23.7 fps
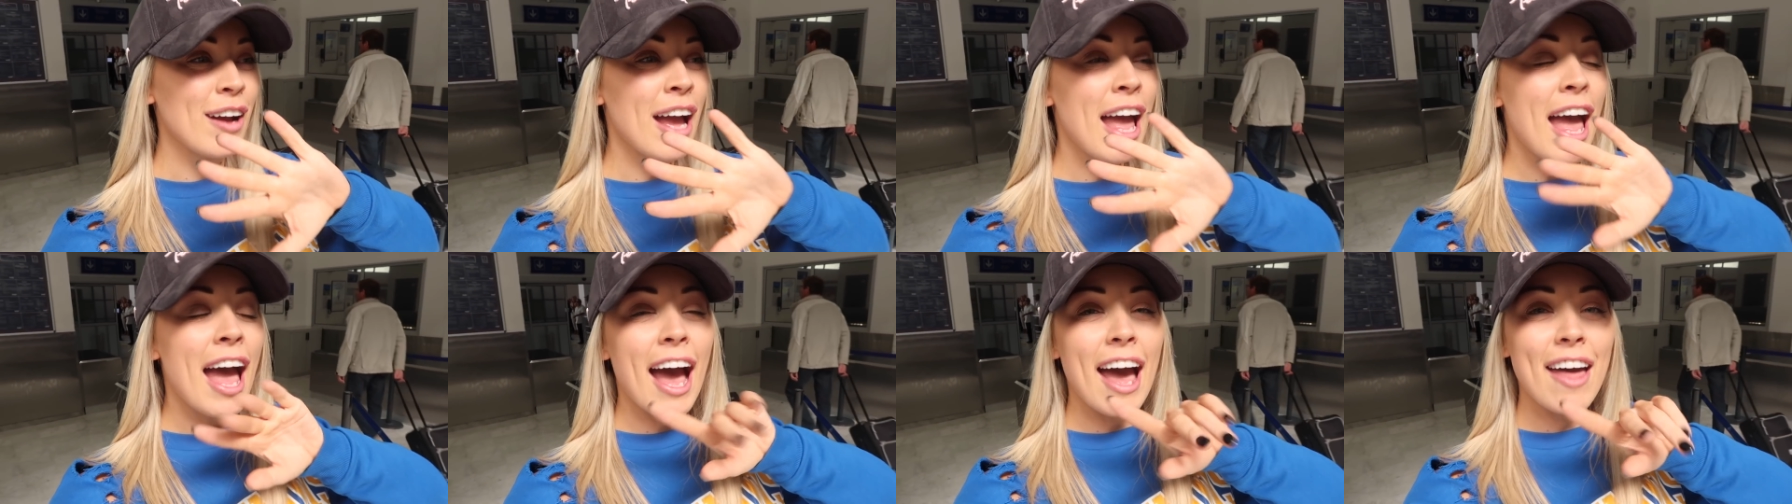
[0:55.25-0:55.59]

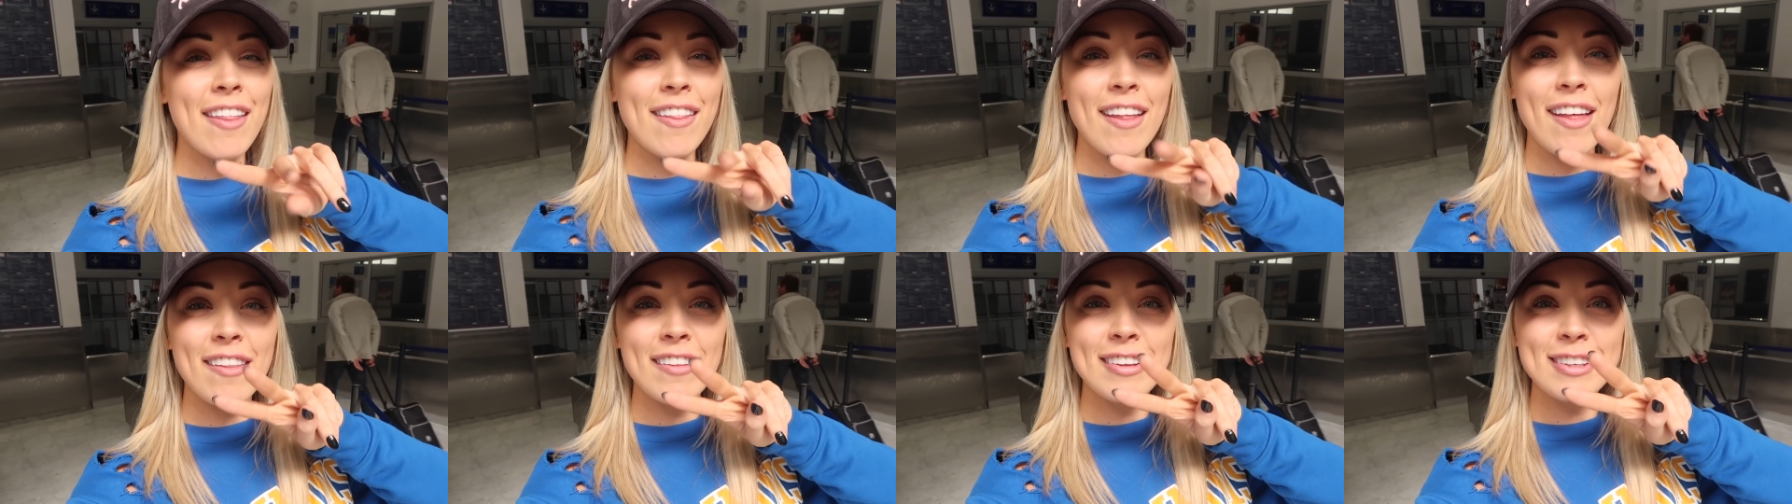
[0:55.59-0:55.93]

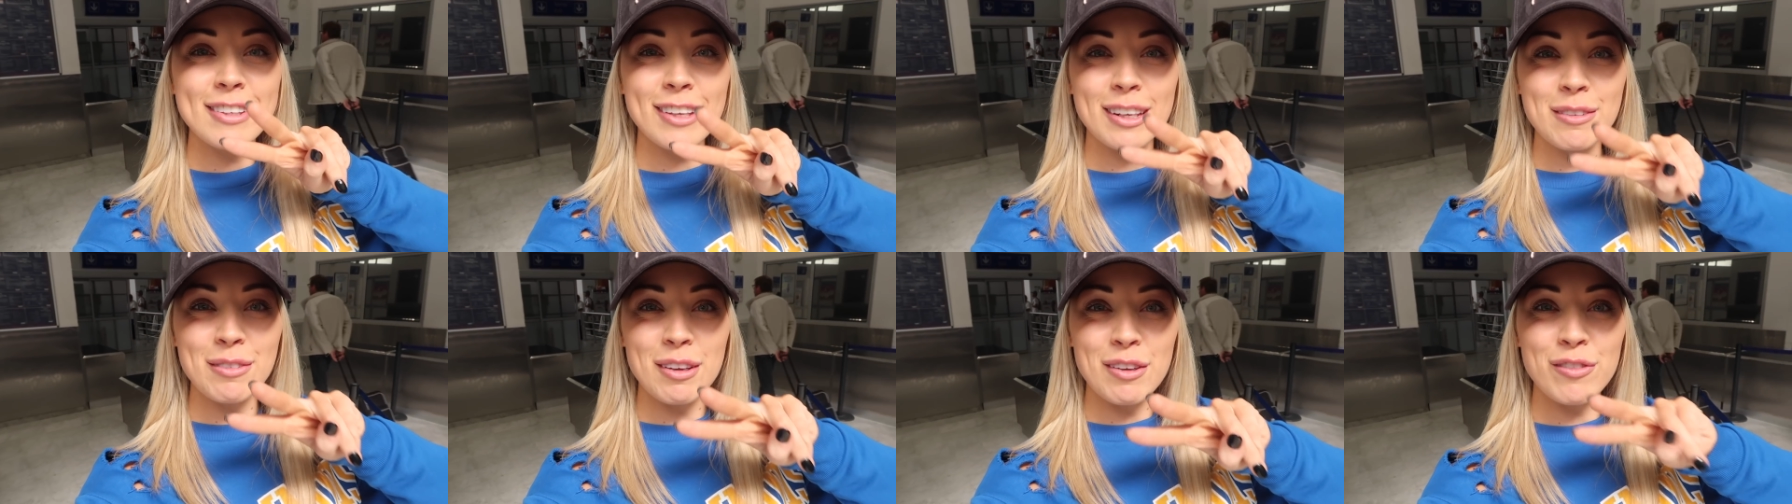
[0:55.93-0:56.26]
and then
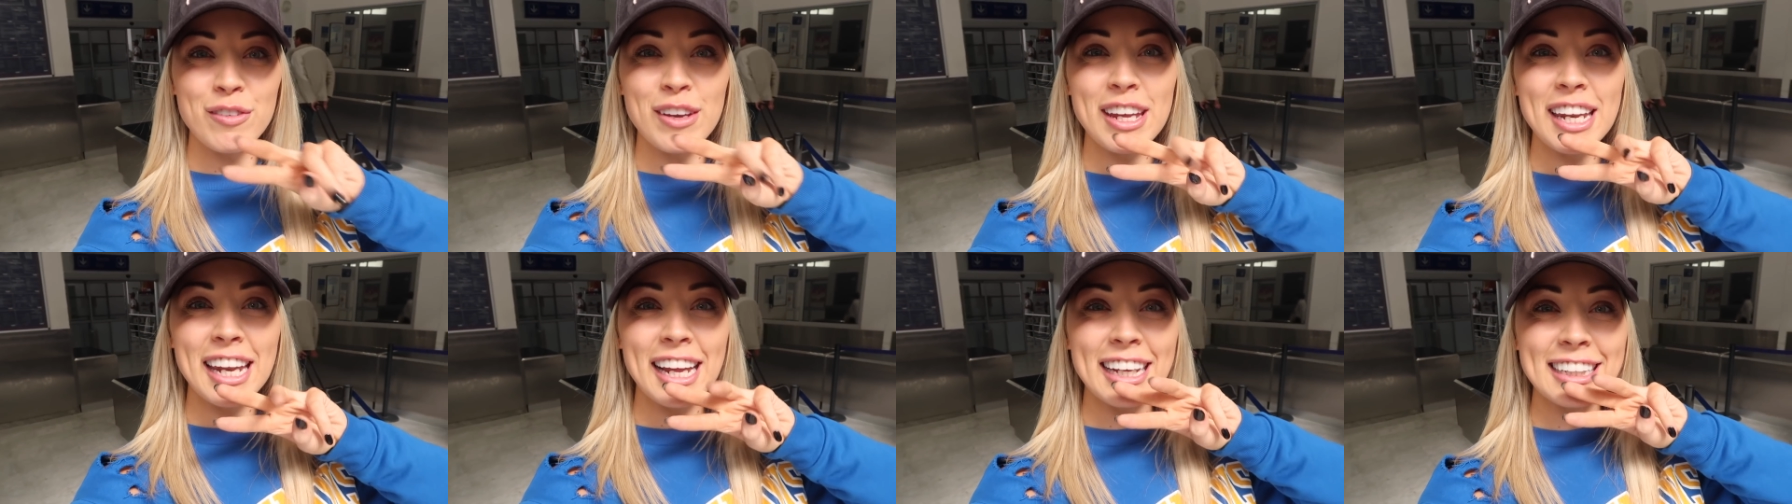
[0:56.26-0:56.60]
there's going to be
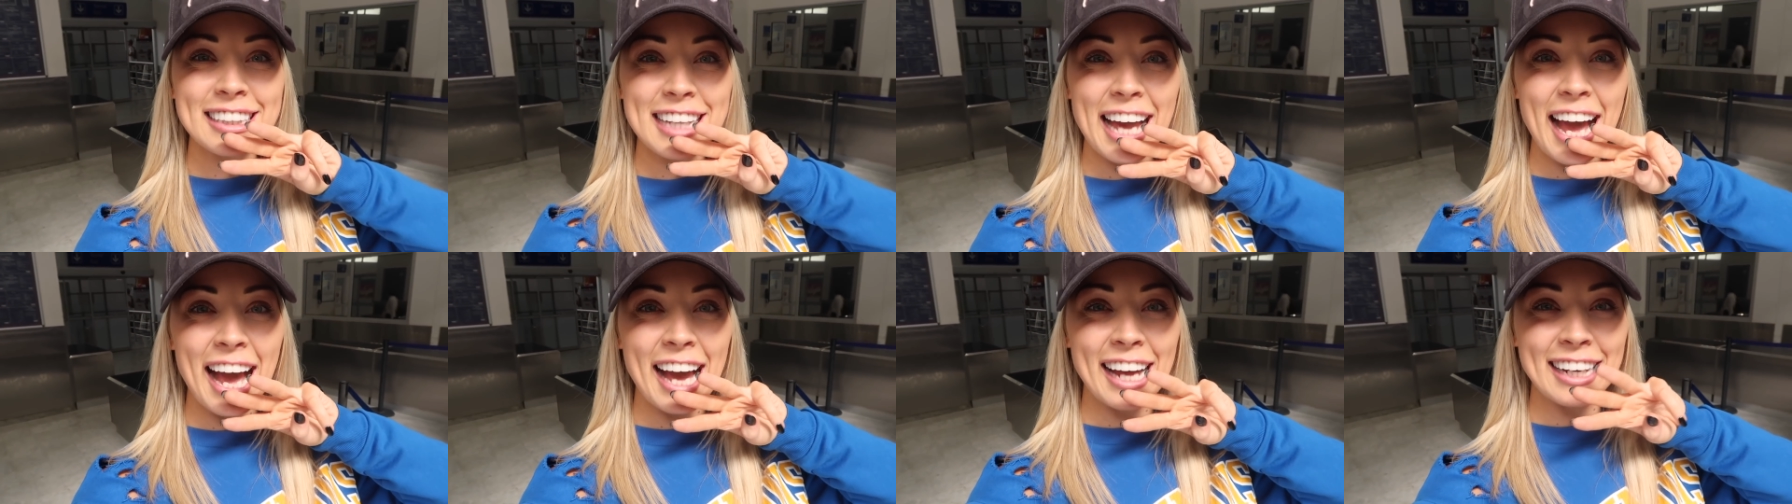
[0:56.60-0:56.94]
Phoenix
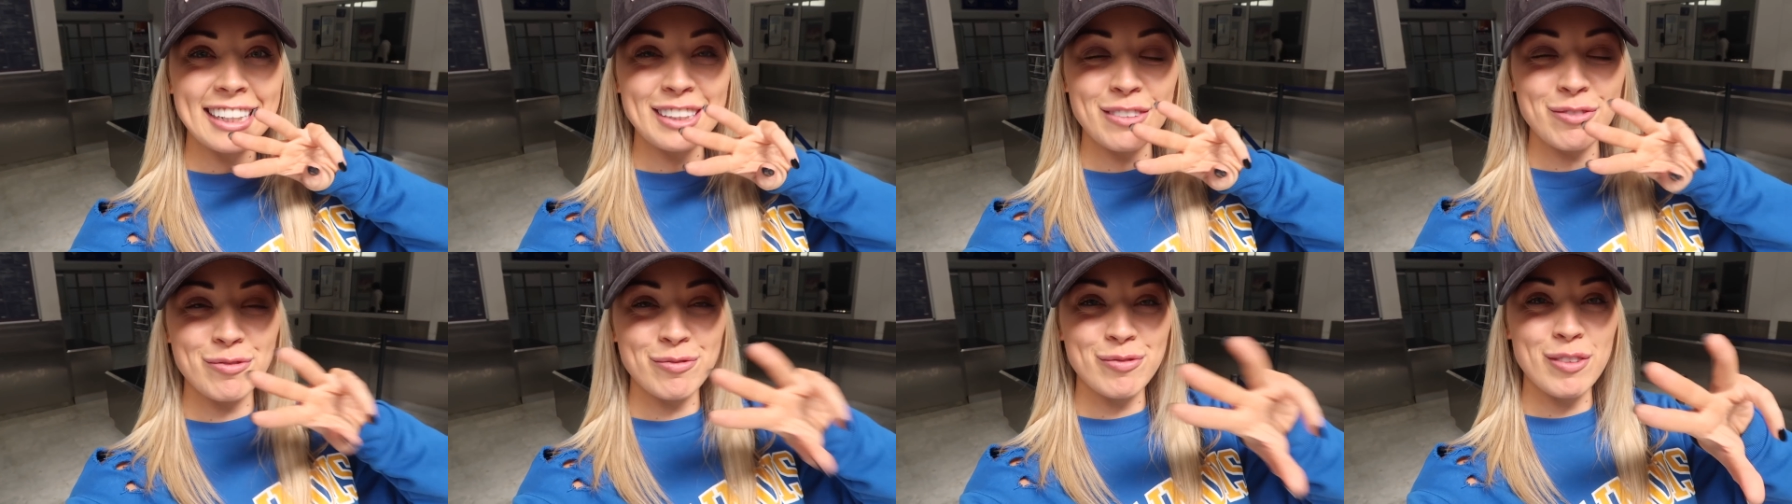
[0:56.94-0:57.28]

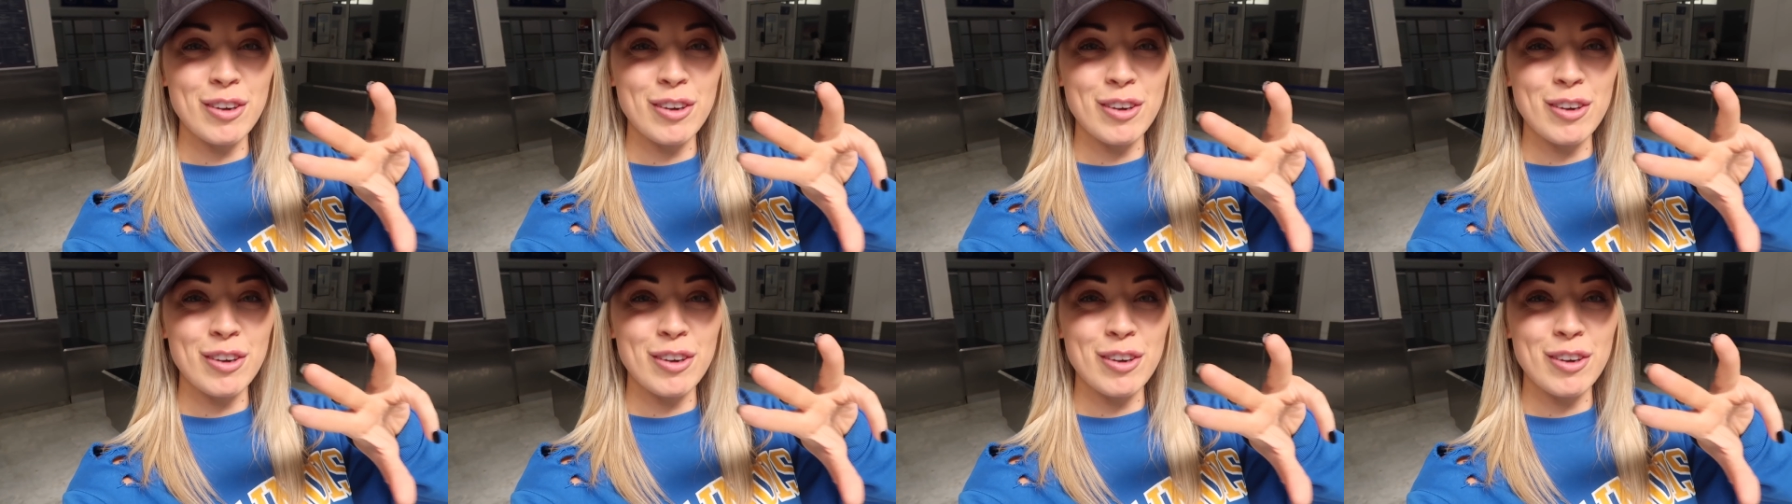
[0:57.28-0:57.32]
and